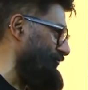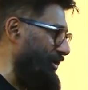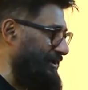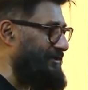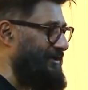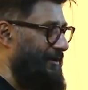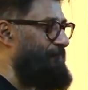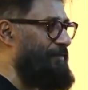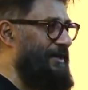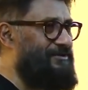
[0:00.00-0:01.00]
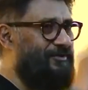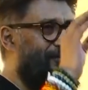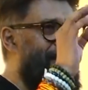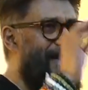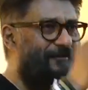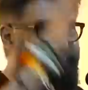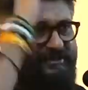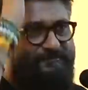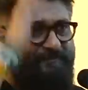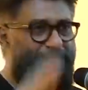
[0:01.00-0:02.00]
What are the complaints of the
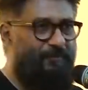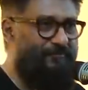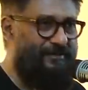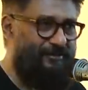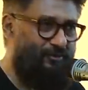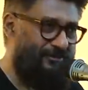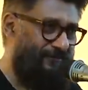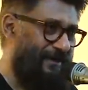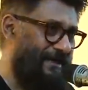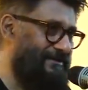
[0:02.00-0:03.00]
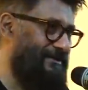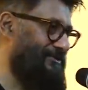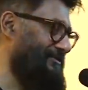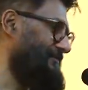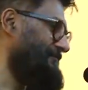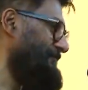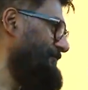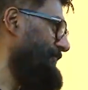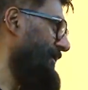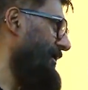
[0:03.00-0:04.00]
leftist people with Hindu civilization?
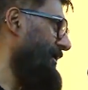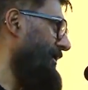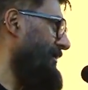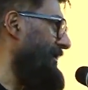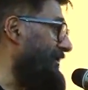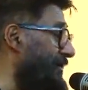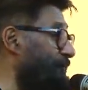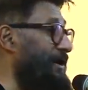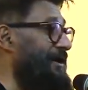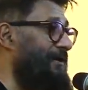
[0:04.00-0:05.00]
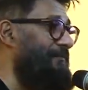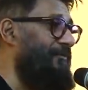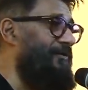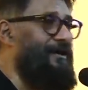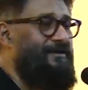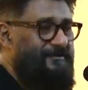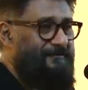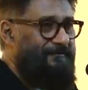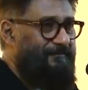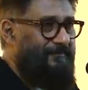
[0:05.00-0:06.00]
Their complaint number one,
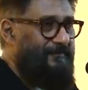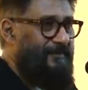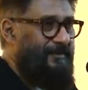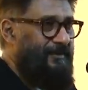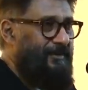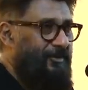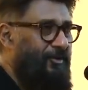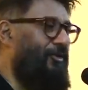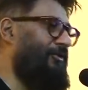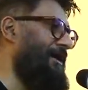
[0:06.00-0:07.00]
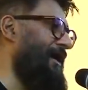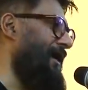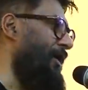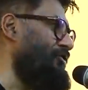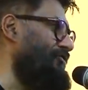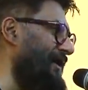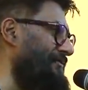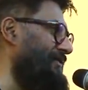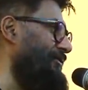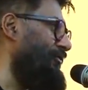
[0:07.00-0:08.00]
they are
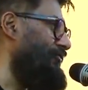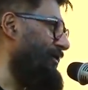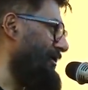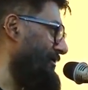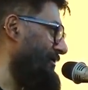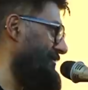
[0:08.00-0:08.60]
housewives, they don't work.